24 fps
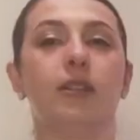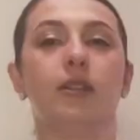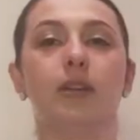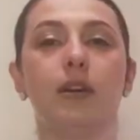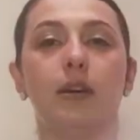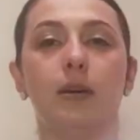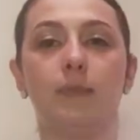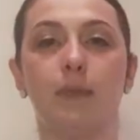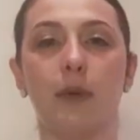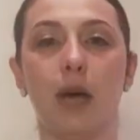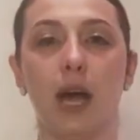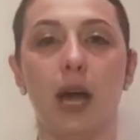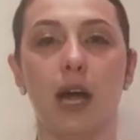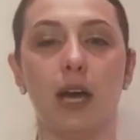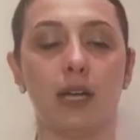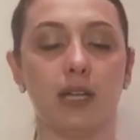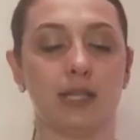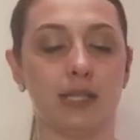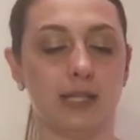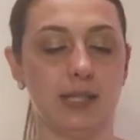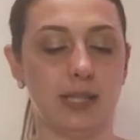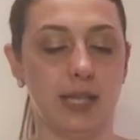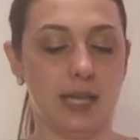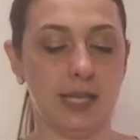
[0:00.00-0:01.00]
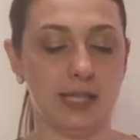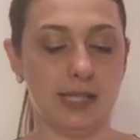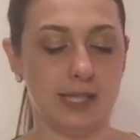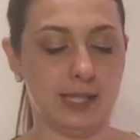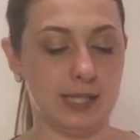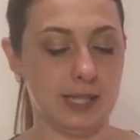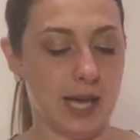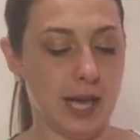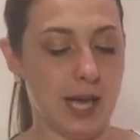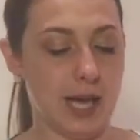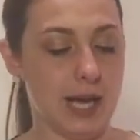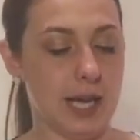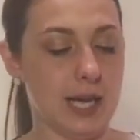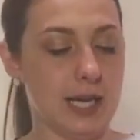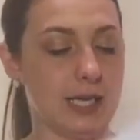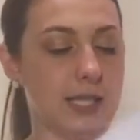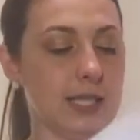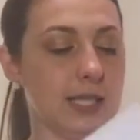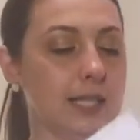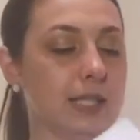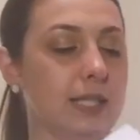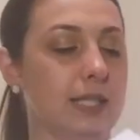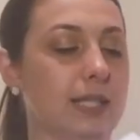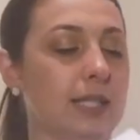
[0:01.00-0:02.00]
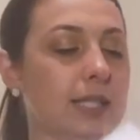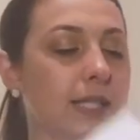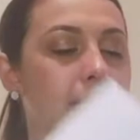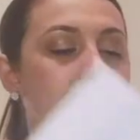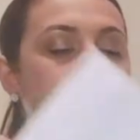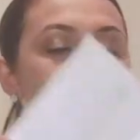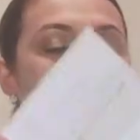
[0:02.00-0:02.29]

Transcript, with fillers: the box, they send